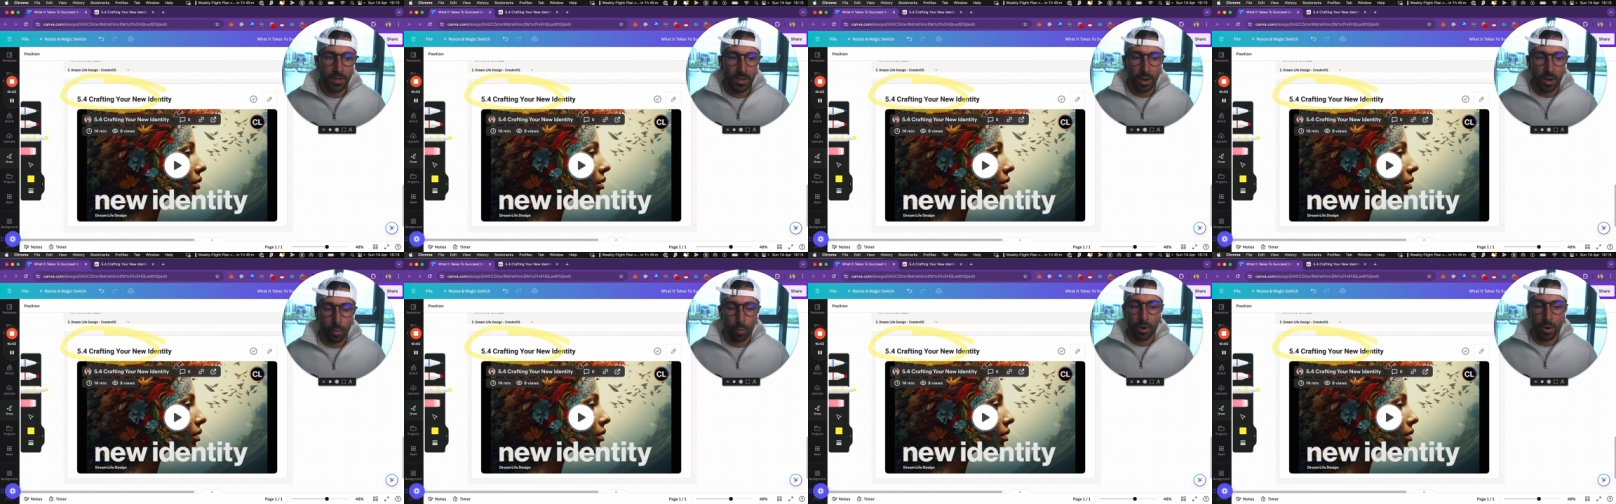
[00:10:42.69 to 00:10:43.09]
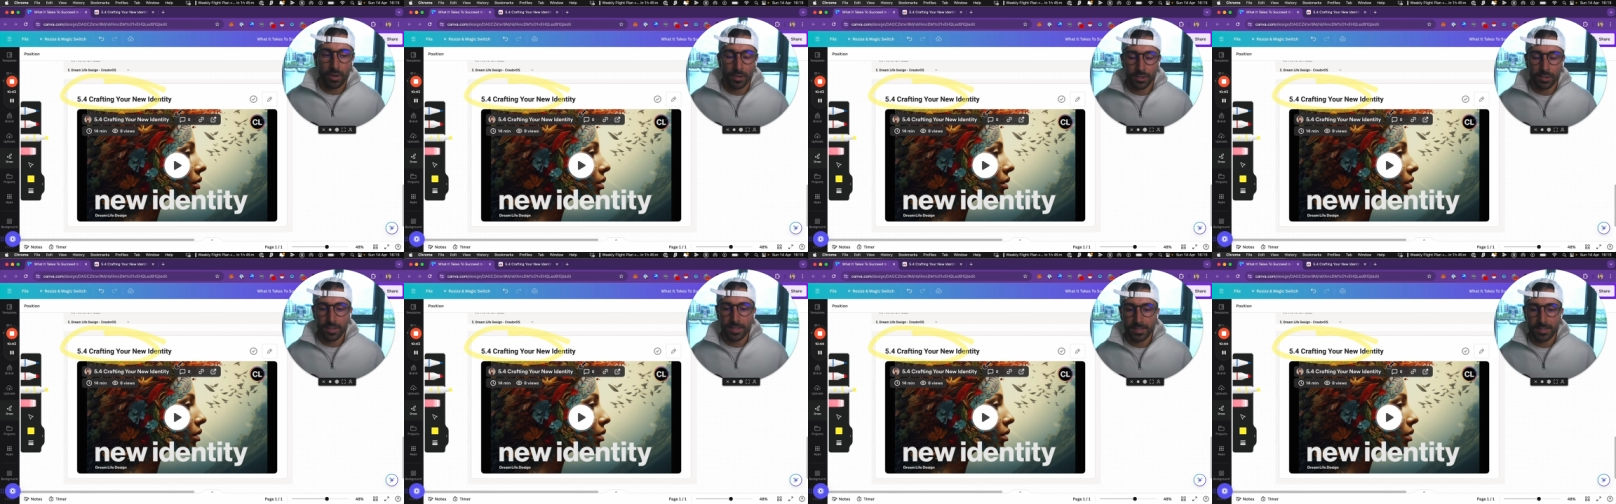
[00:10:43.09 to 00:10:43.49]
a
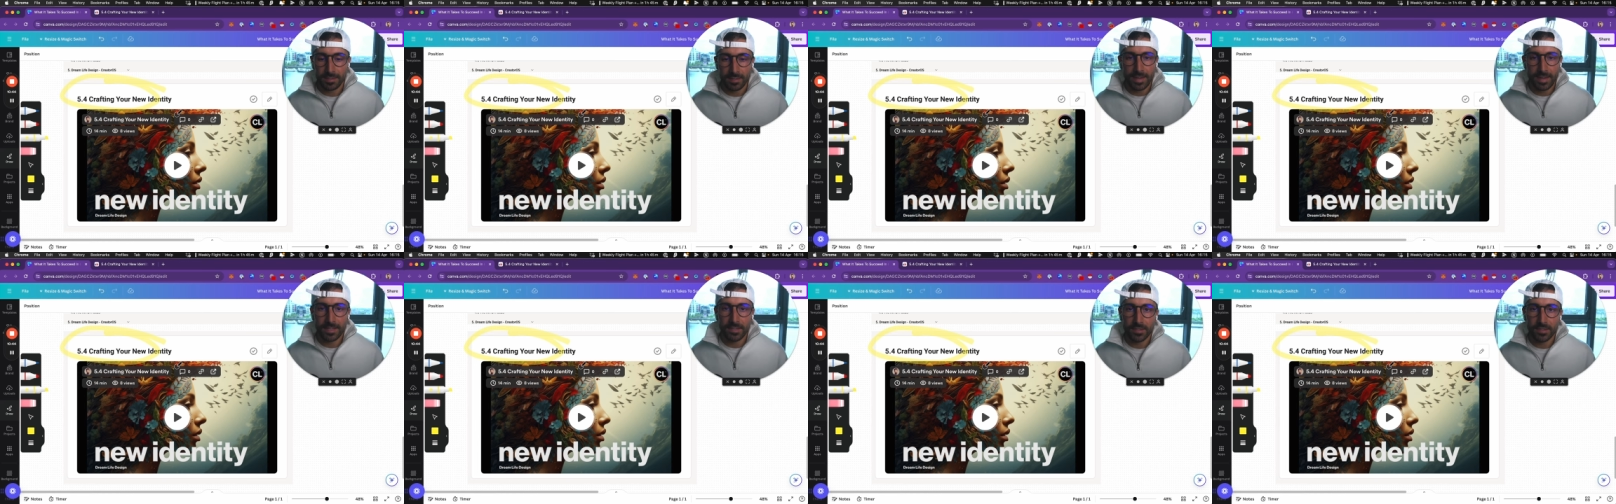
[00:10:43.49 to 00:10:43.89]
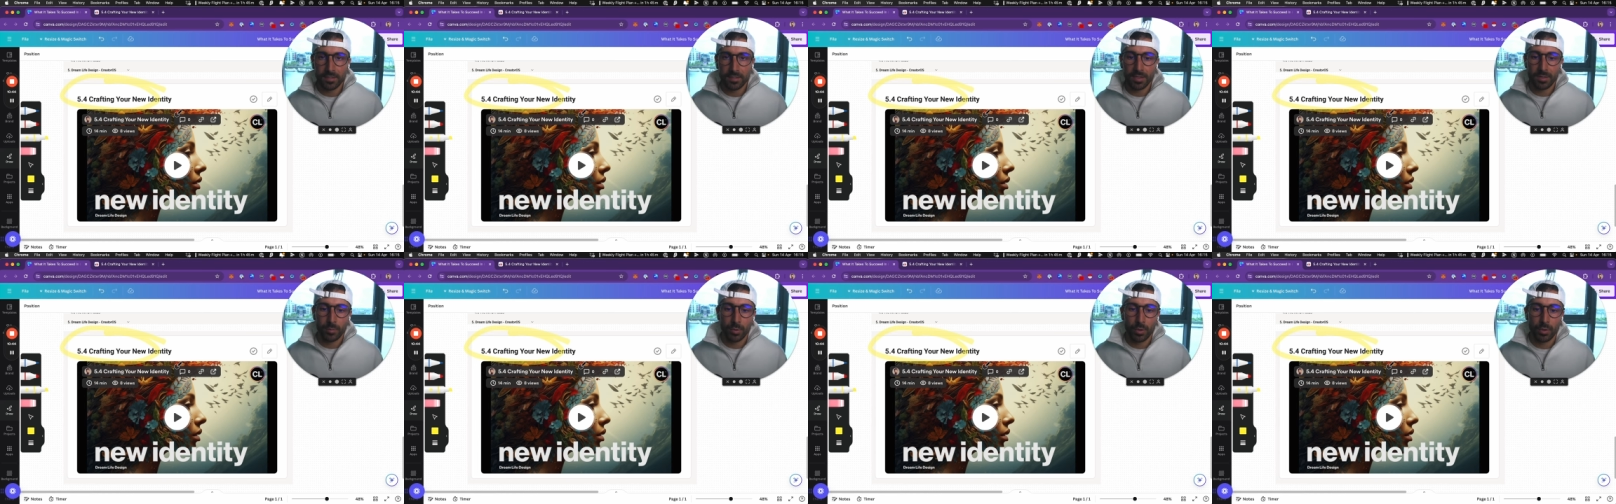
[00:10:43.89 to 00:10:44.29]
worksheet, an
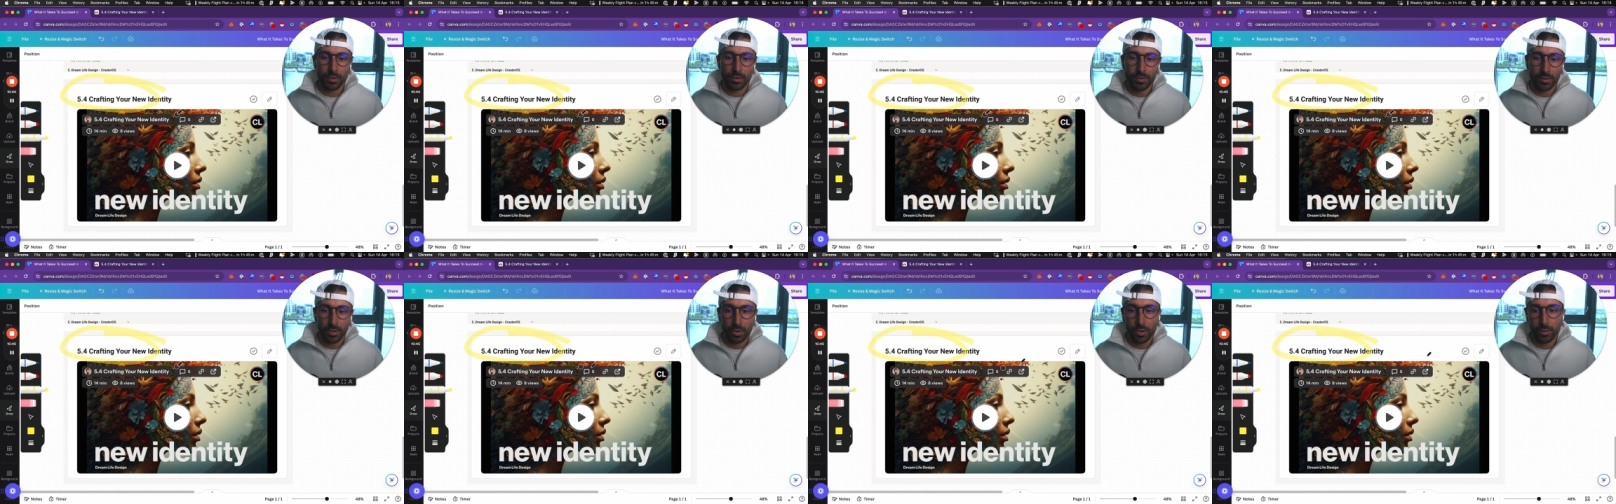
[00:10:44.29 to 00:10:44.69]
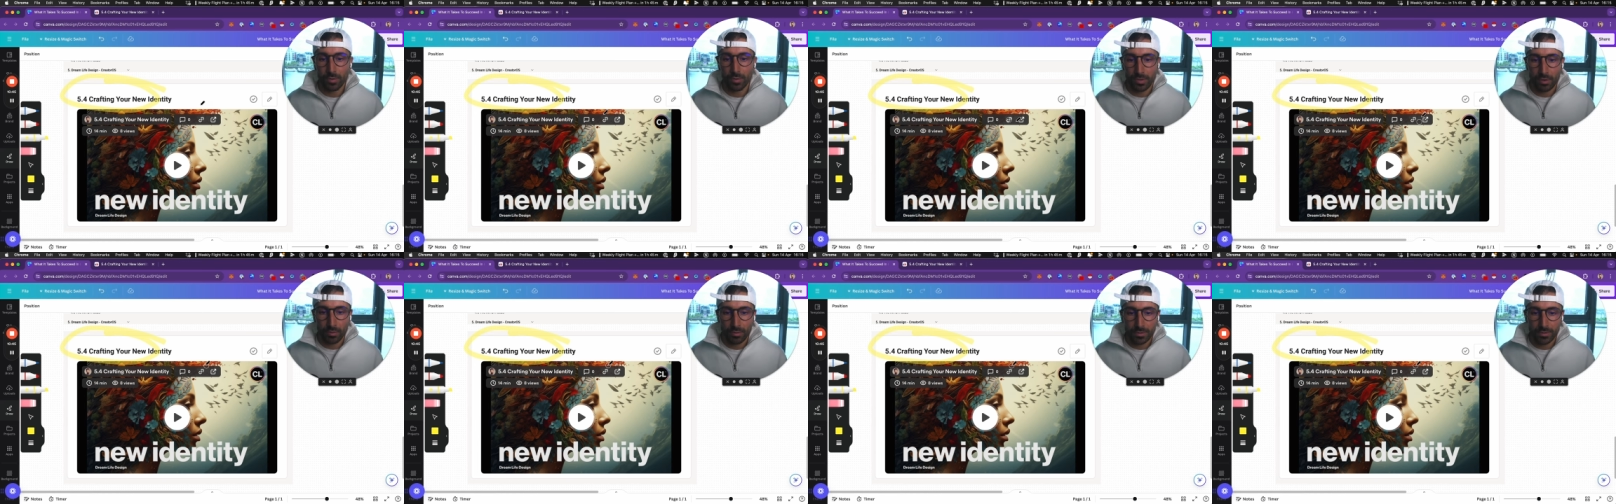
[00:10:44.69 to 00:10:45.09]
exercise book that goes
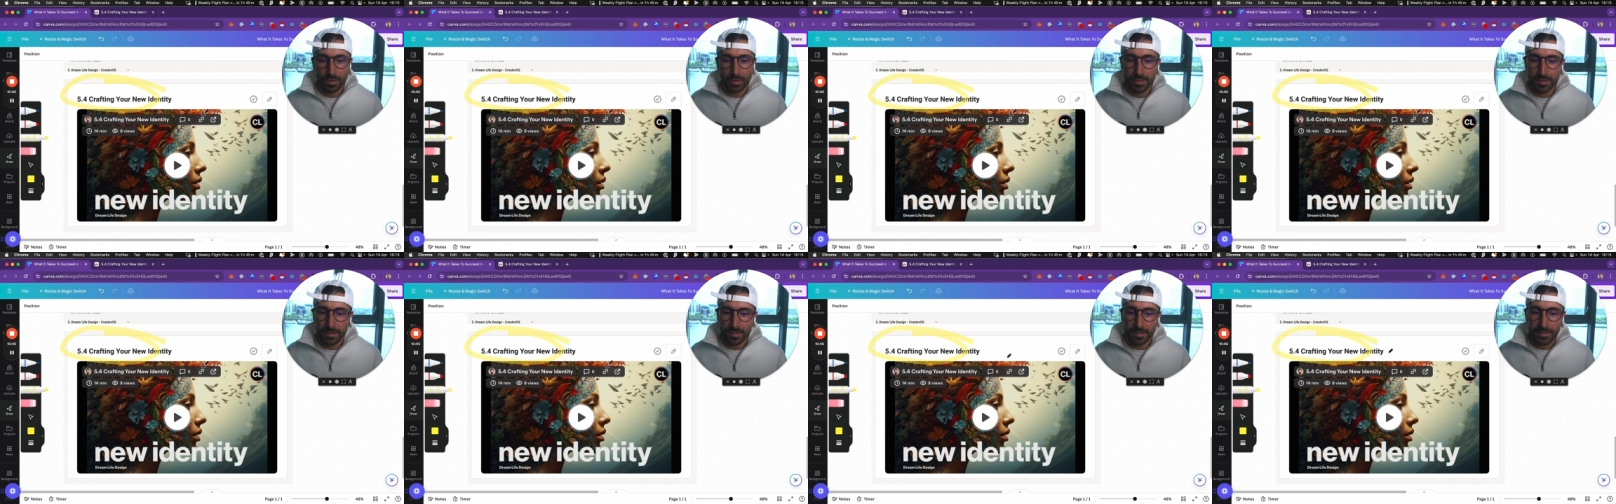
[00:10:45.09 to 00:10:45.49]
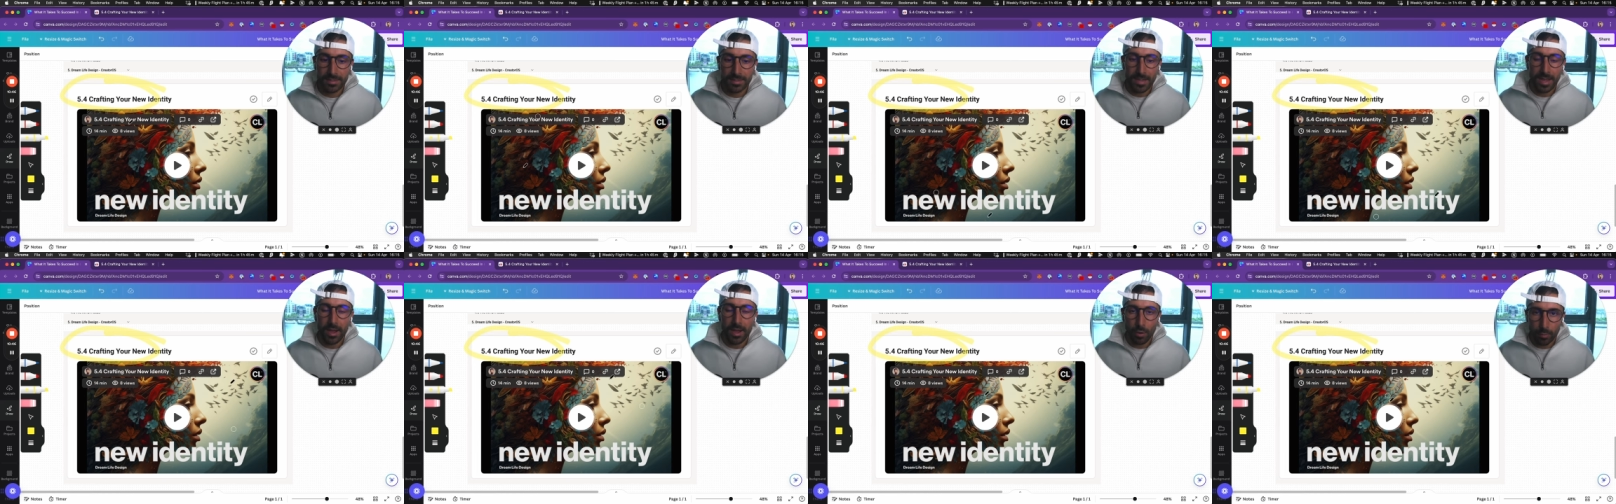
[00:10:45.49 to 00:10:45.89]
alongside this
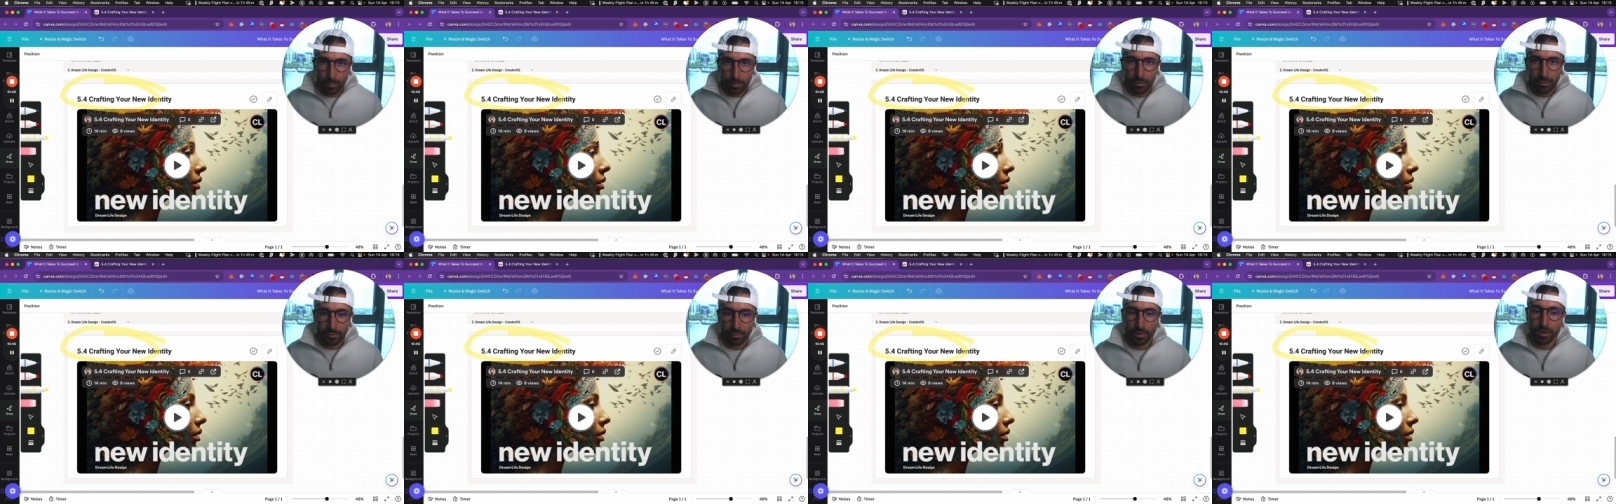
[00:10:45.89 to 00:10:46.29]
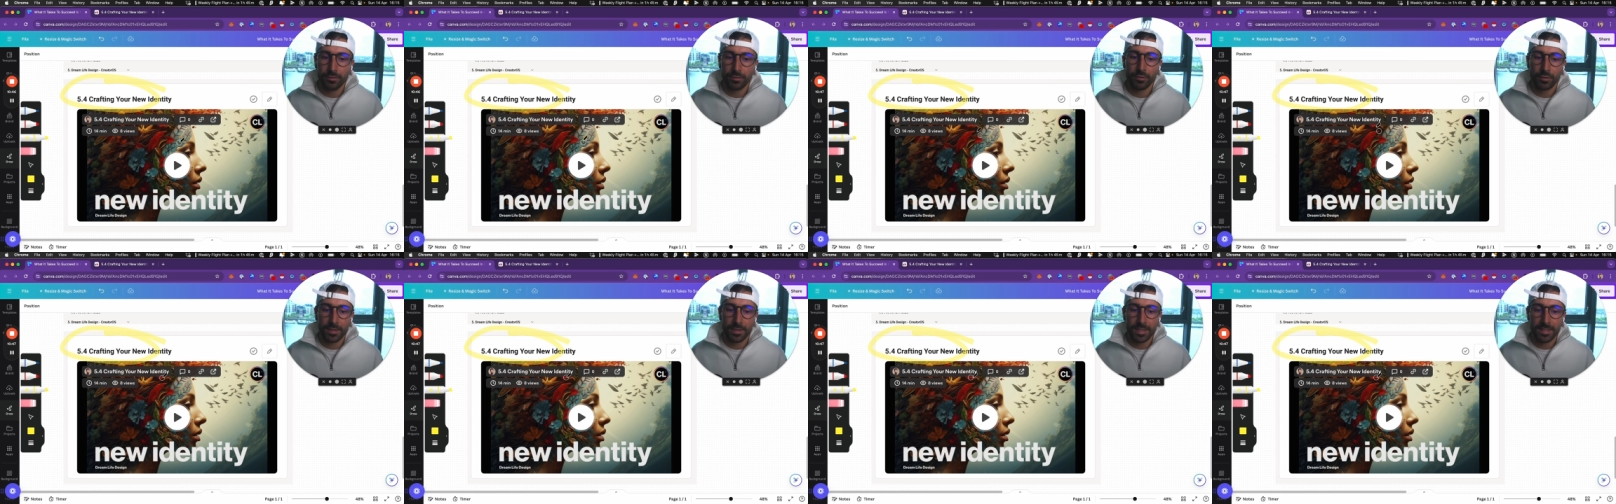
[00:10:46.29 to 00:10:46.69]
to help you craft
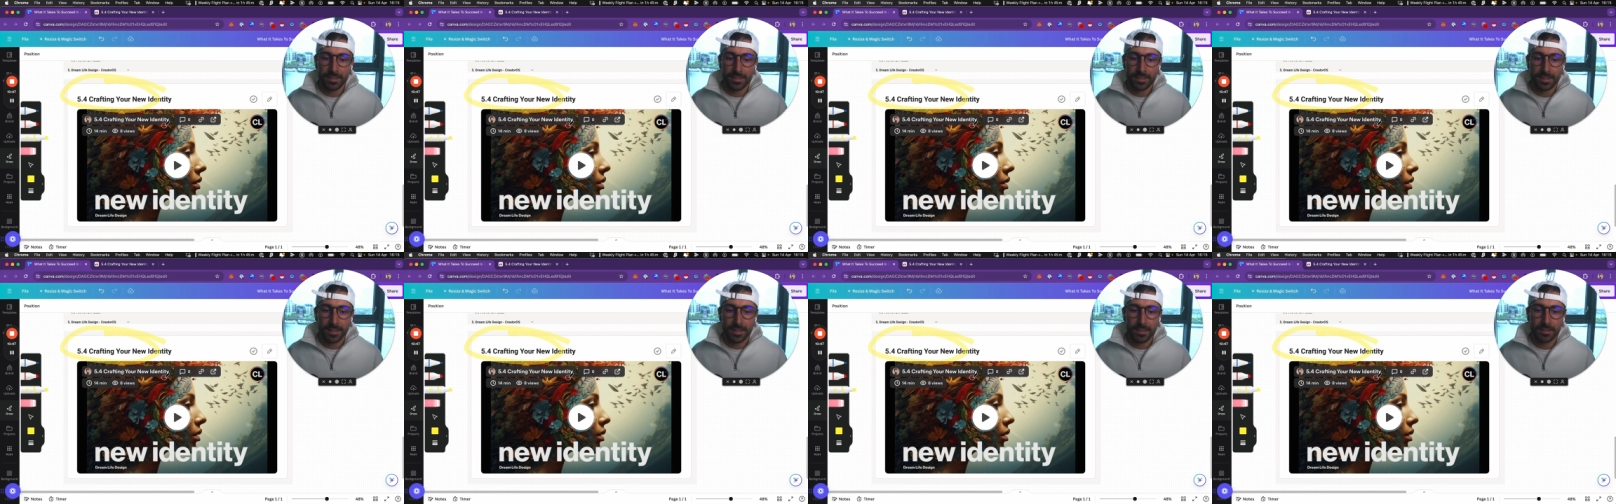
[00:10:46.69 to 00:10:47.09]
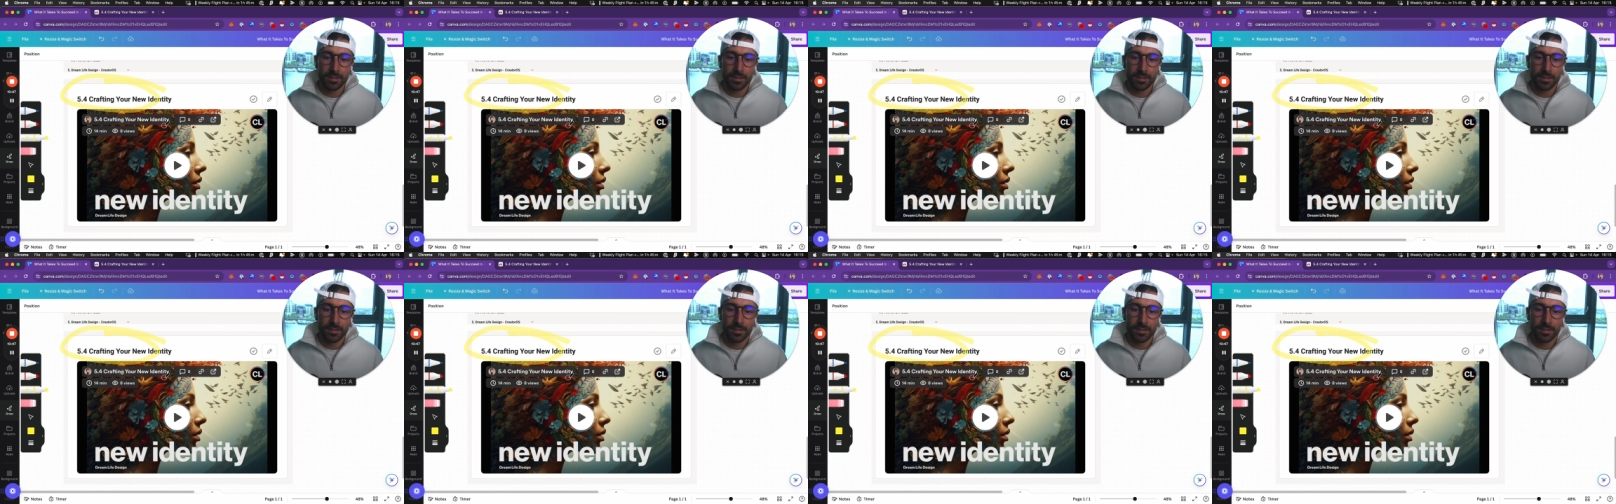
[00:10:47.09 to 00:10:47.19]
your identity.